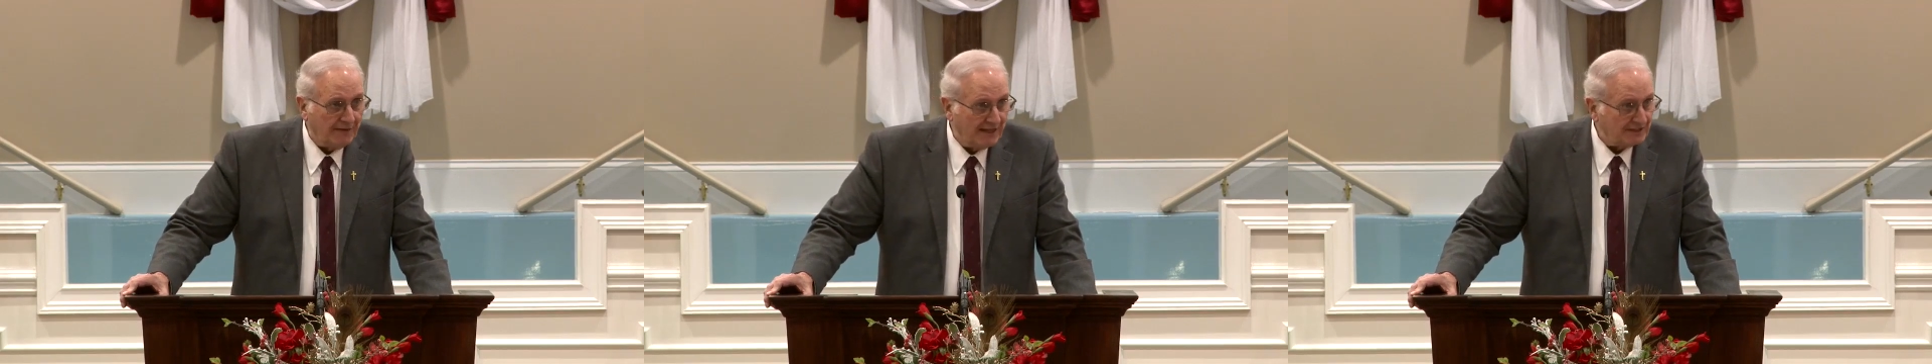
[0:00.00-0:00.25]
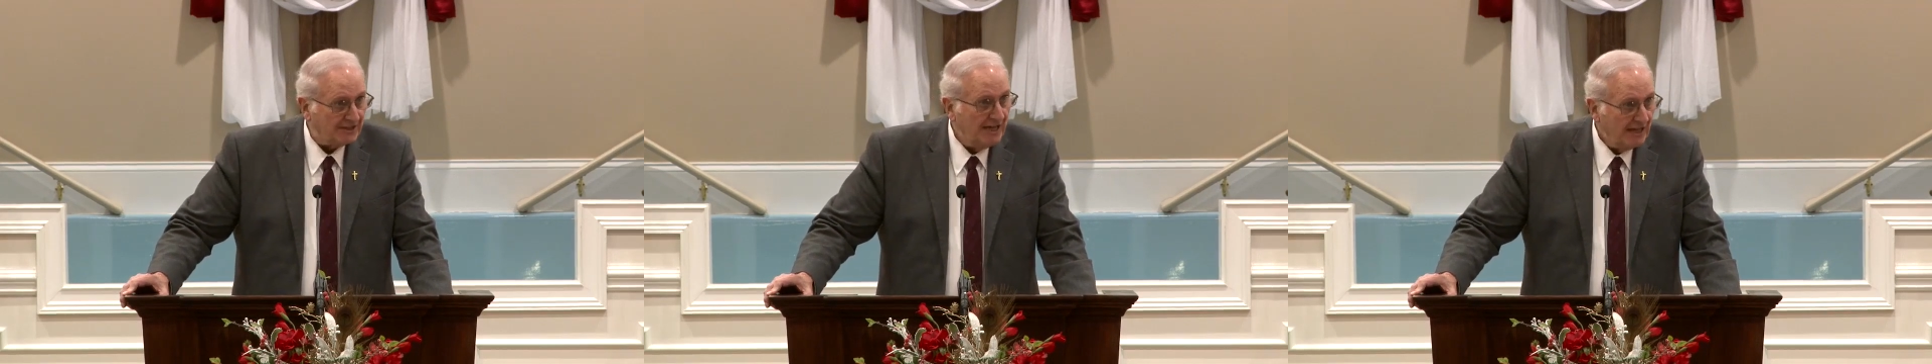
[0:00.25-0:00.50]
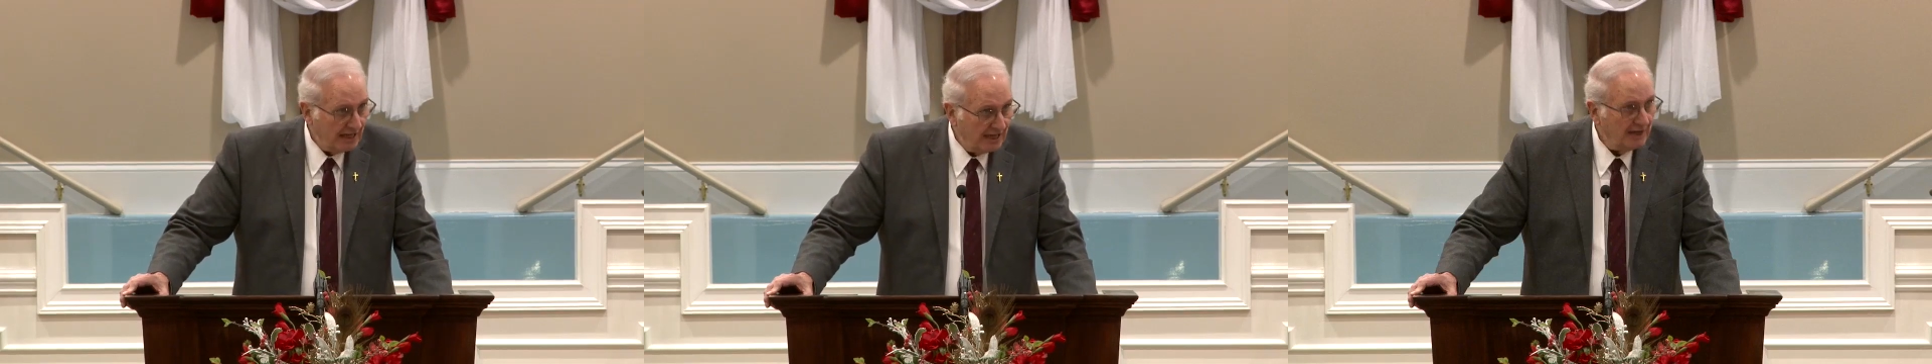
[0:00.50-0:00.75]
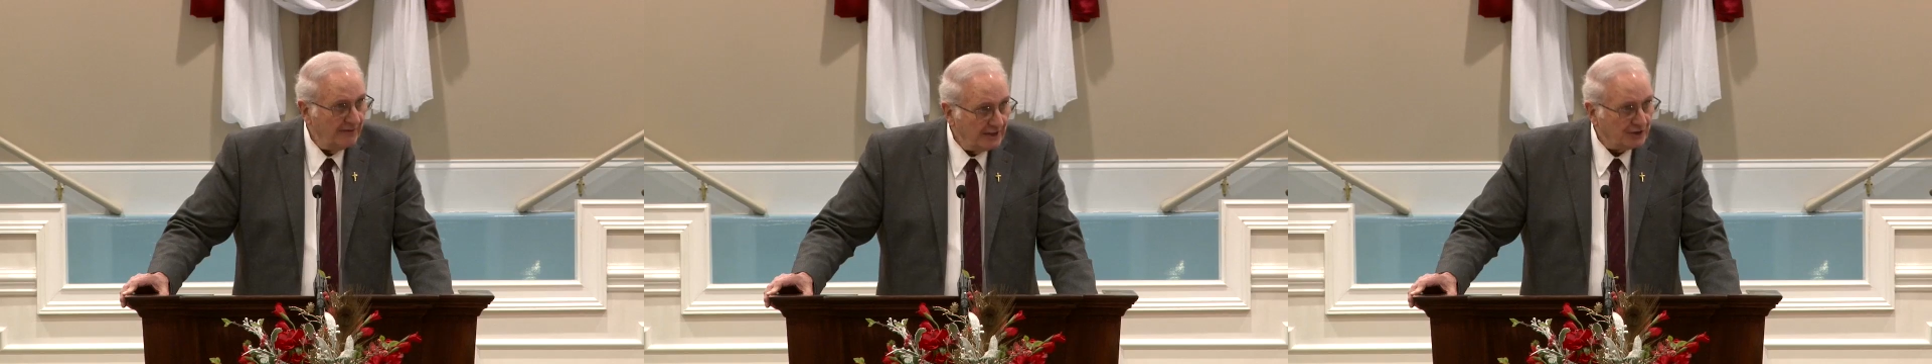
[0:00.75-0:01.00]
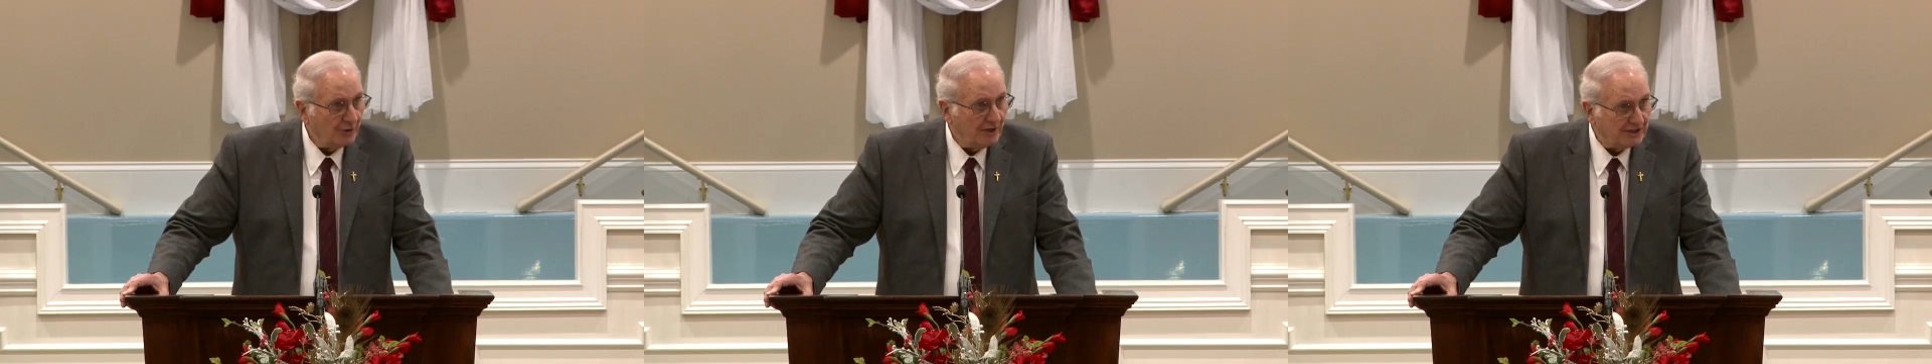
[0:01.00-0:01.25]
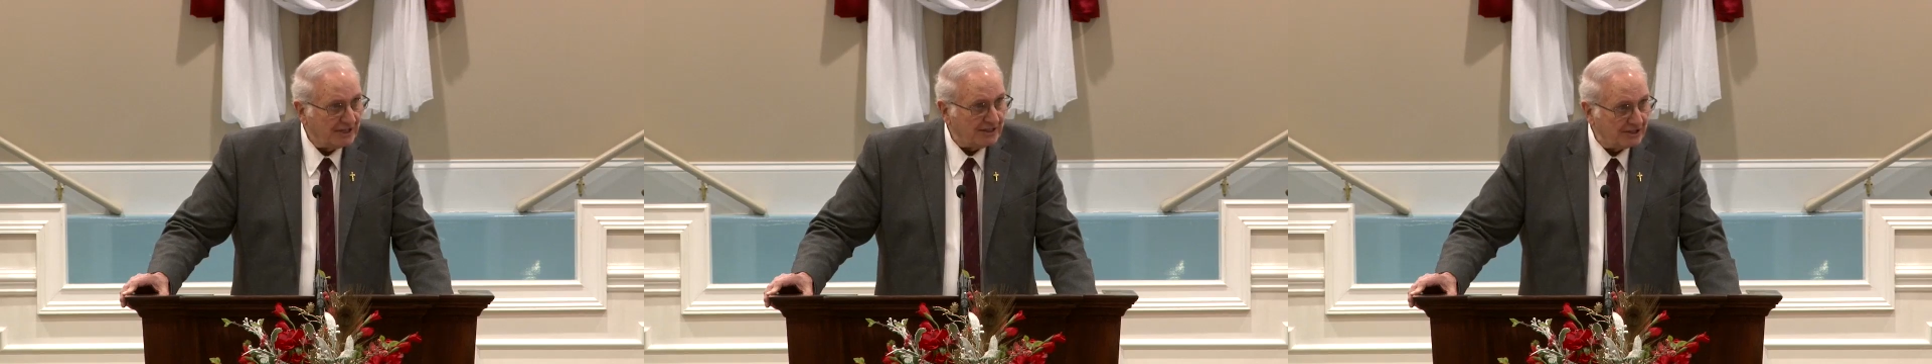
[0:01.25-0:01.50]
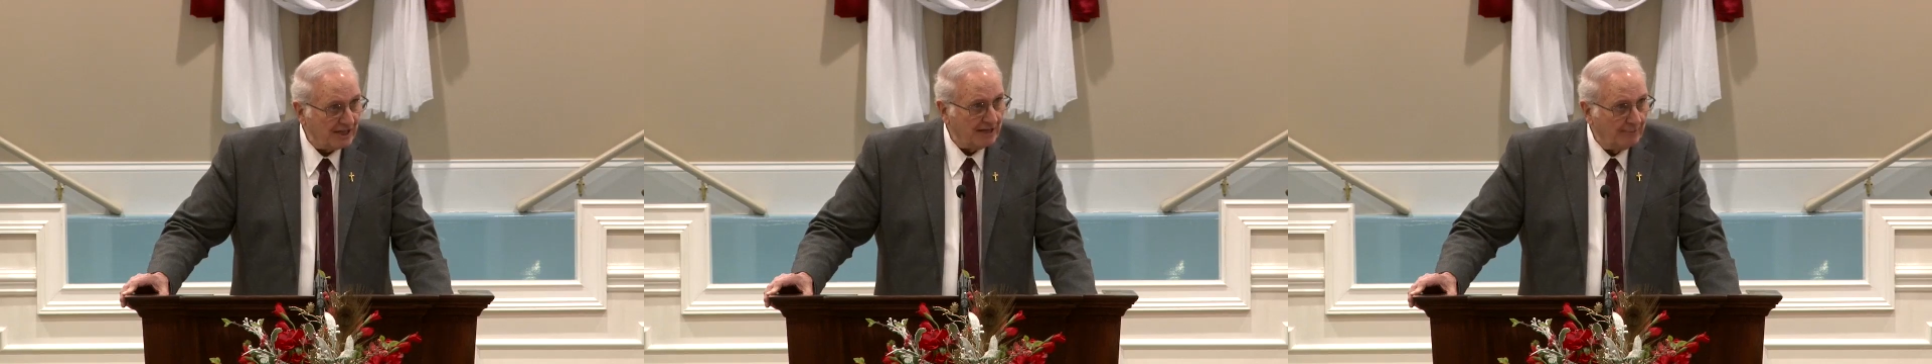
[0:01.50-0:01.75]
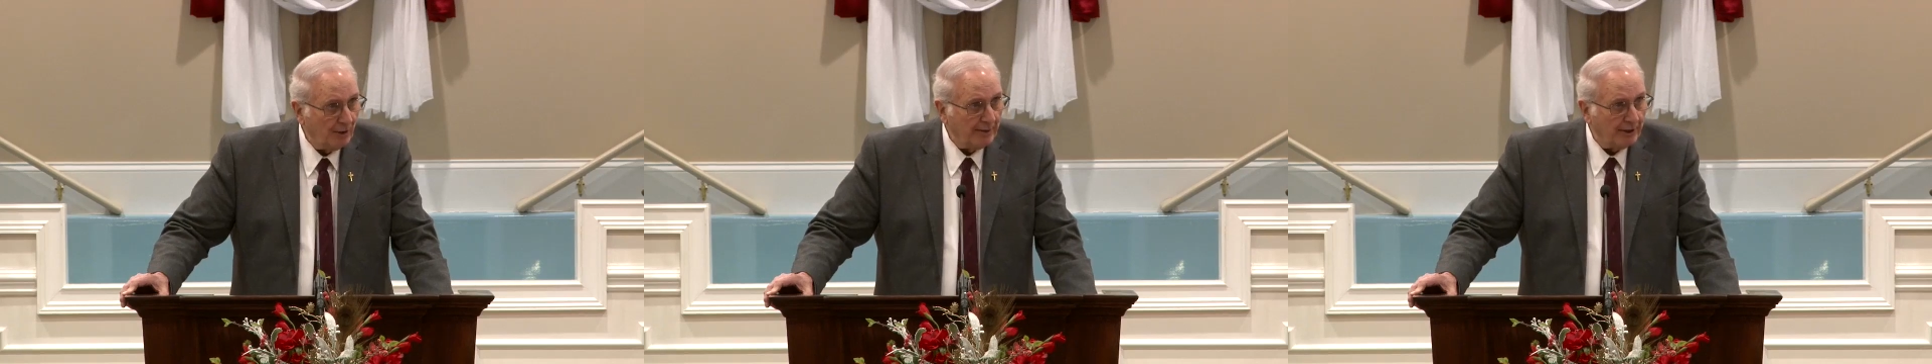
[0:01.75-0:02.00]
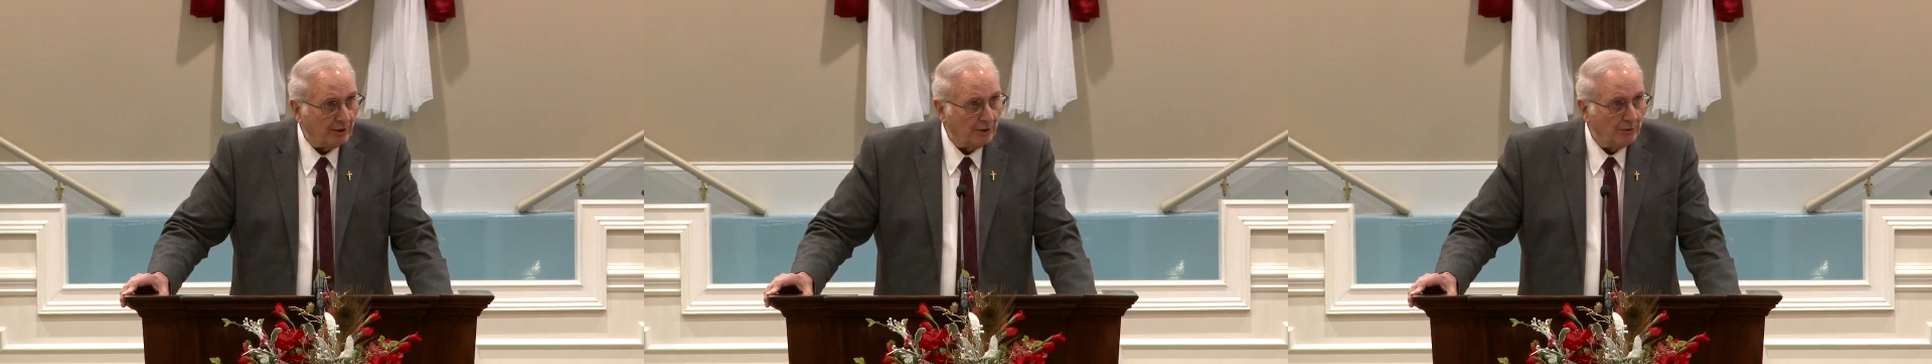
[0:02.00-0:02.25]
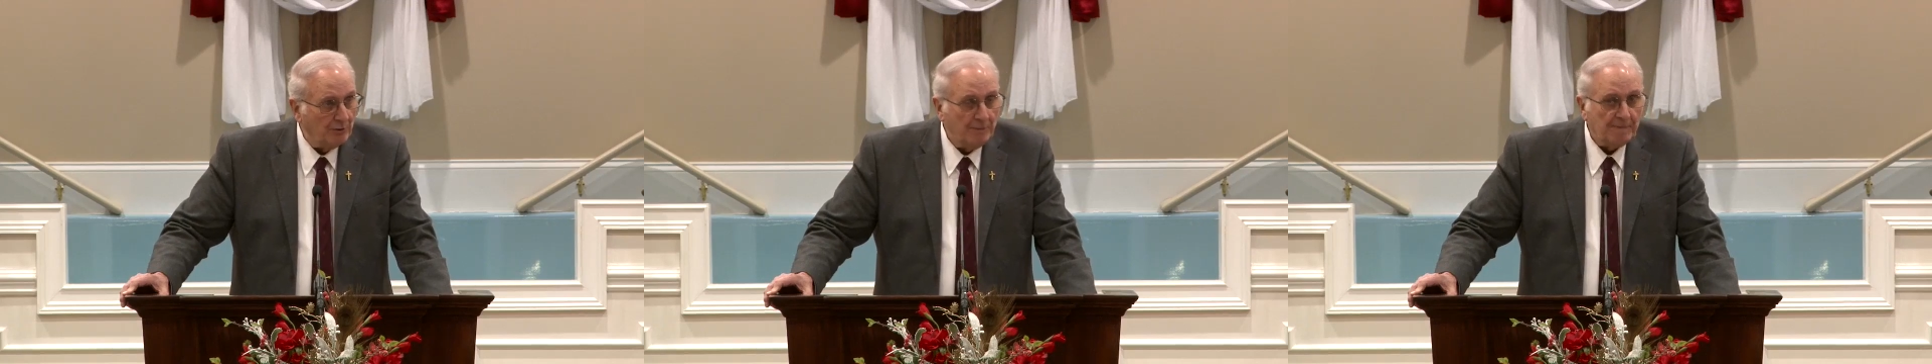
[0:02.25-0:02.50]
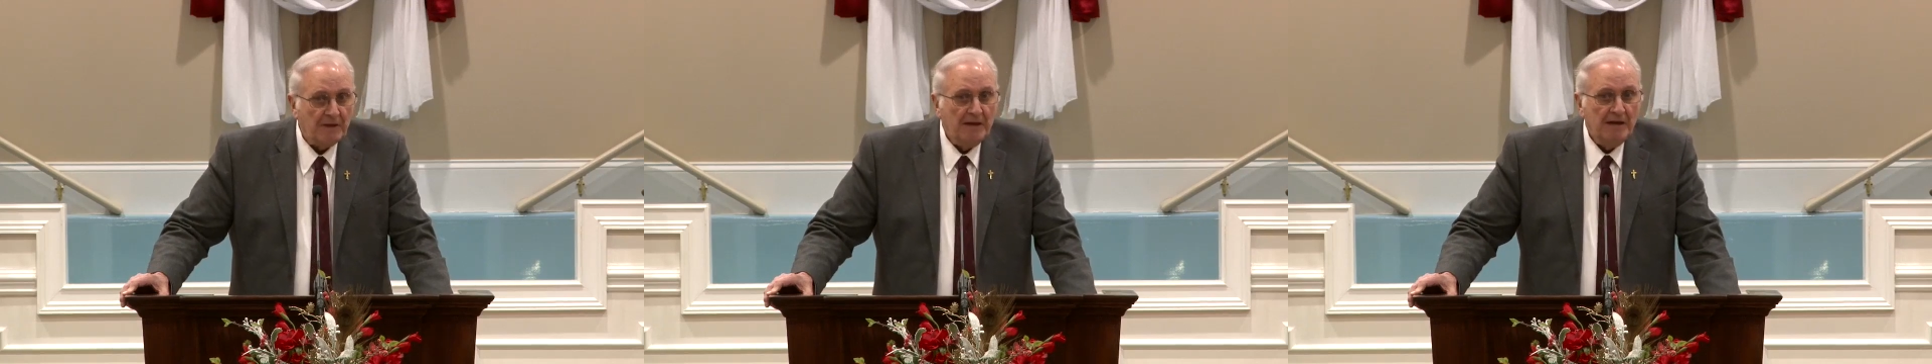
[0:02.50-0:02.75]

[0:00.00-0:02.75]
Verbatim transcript: This individual, as I said a moment ago.